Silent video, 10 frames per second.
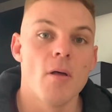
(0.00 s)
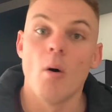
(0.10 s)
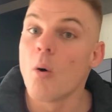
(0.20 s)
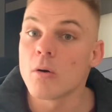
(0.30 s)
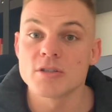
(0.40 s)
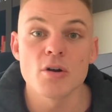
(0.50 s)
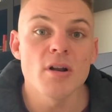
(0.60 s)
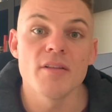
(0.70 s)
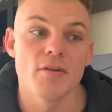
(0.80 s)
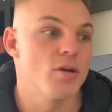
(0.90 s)
Or
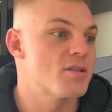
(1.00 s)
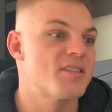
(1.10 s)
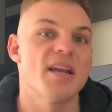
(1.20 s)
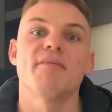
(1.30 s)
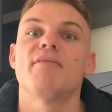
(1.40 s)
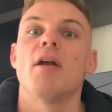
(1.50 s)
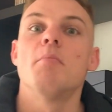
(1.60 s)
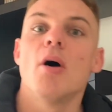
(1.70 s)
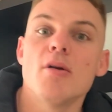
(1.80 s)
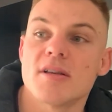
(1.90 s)
alternatively, you could set a fun
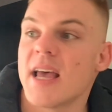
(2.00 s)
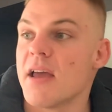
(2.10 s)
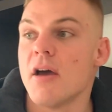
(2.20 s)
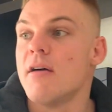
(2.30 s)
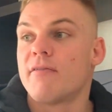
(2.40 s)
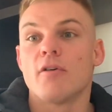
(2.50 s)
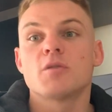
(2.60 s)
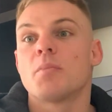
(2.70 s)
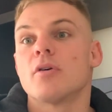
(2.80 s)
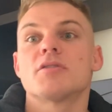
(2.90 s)
bonus. Hey,
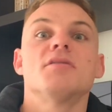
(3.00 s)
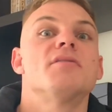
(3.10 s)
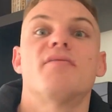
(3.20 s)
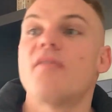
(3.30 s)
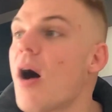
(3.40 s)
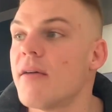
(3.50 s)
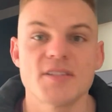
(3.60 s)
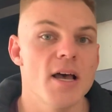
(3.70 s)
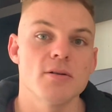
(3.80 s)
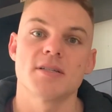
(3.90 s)
first person to 5
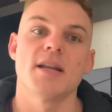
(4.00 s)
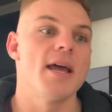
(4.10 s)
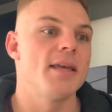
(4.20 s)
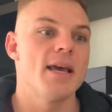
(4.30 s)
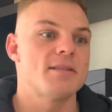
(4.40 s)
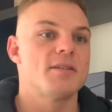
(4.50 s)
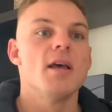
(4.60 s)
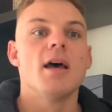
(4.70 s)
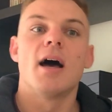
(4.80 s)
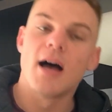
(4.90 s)
sales today
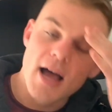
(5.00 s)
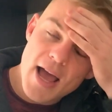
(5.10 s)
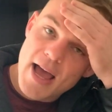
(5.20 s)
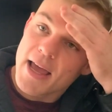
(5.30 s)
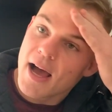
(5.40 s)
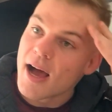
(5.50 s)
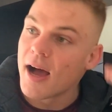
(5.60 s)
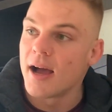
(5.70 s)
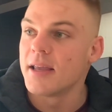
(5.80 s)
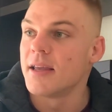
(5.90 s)
gets a